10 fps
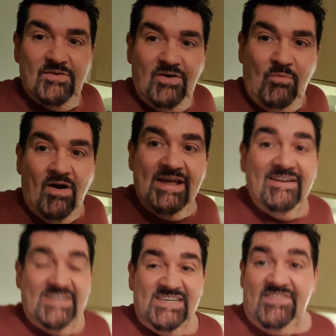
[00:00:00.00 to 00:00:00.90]
a wine, and
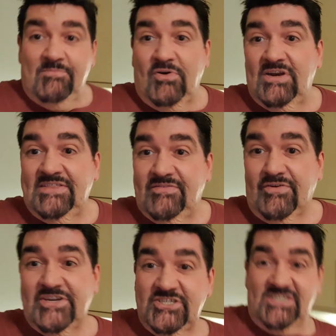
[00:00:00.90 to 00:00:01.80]
there's another bottle in the
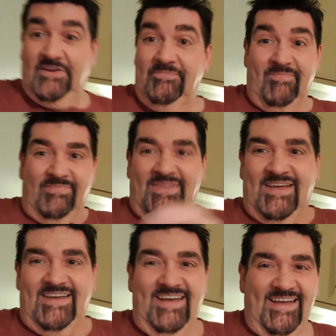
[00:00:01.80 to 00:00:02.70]
fridge. So
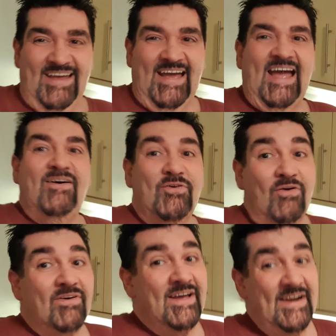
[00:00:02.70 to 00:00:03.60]
how
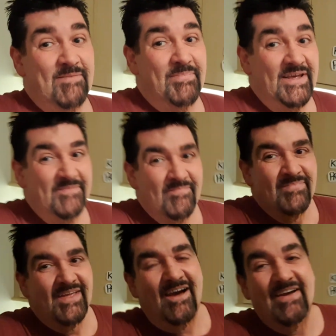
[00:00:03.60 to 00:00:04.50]
wrong can it be?
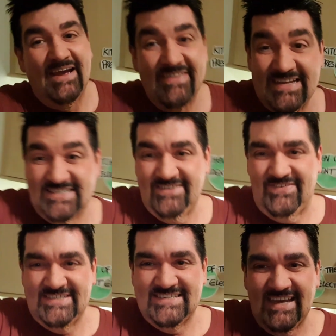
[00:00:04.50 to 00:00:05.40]
Okay, that's it for
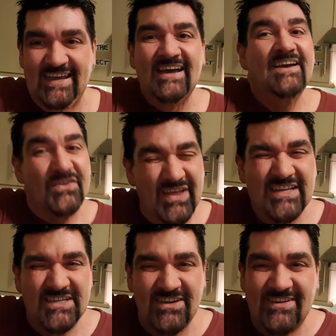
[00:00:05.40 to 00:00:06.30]
today.
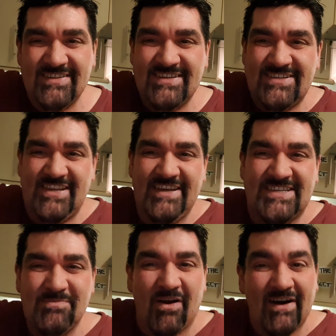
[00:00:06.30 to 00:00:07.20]
Thanks a lot. See you
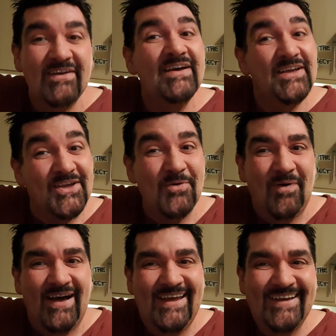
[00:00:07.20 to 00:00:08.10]
tomorrow.
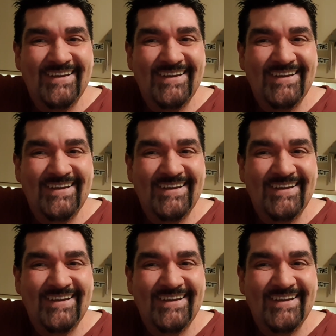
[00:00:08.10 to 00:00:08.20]
Goodbye.